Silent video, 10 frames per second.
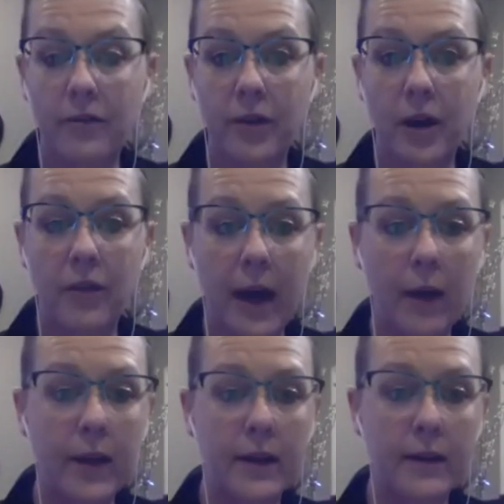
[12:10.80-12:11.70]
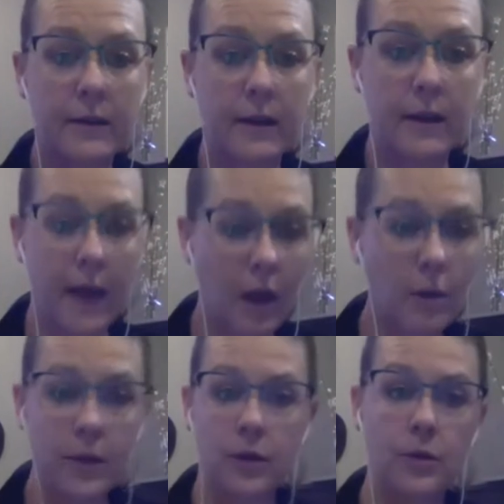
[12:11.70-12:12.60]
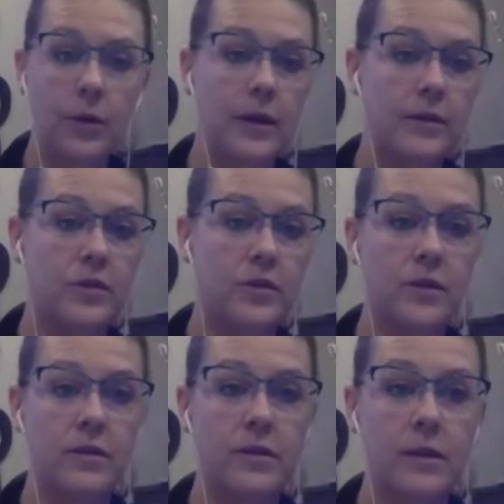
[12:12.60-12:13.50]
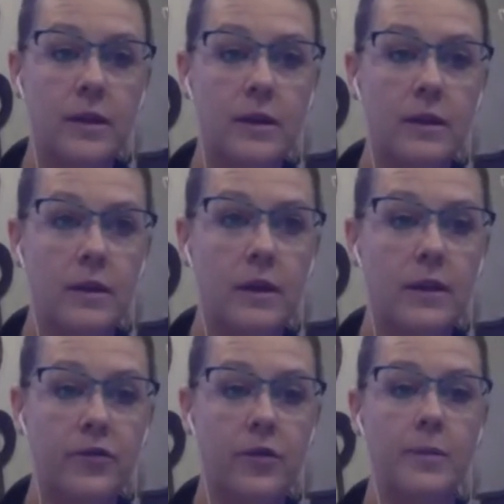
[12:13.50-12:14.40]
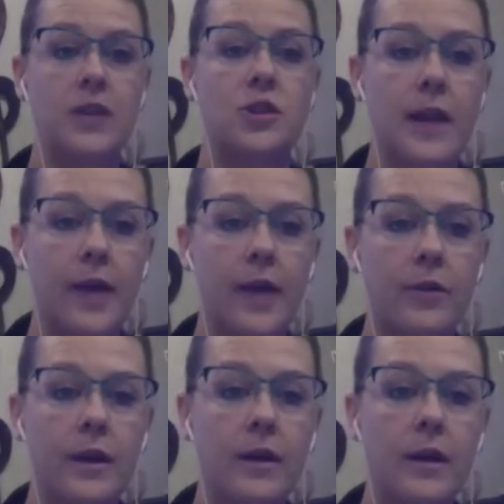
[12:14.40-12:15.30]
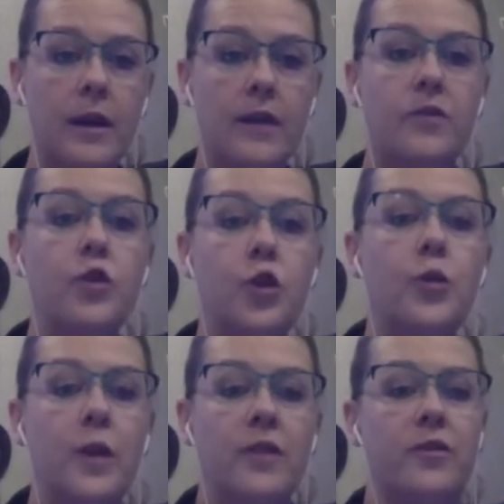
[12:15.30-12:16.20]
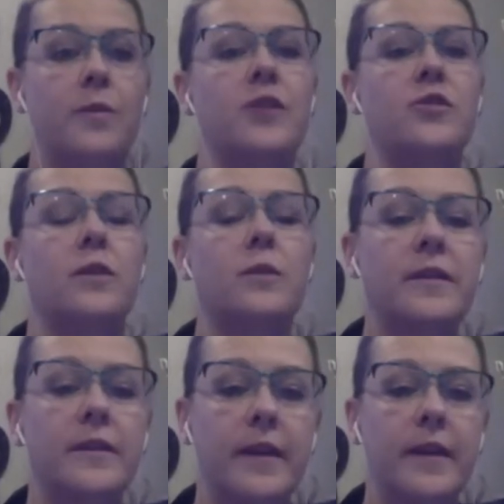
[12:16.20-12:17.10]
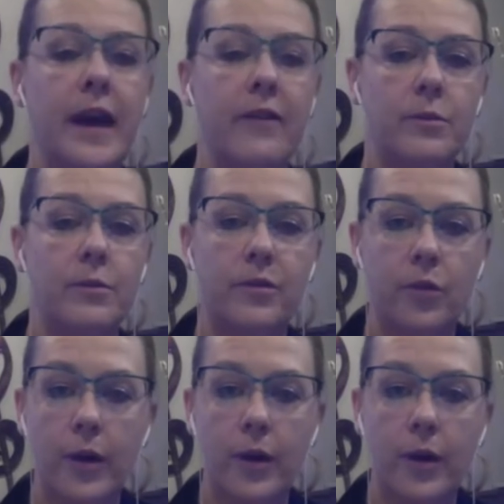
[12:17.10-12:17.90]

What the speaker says: how it can help you is just the information gathering. It's new information that we didn't have before.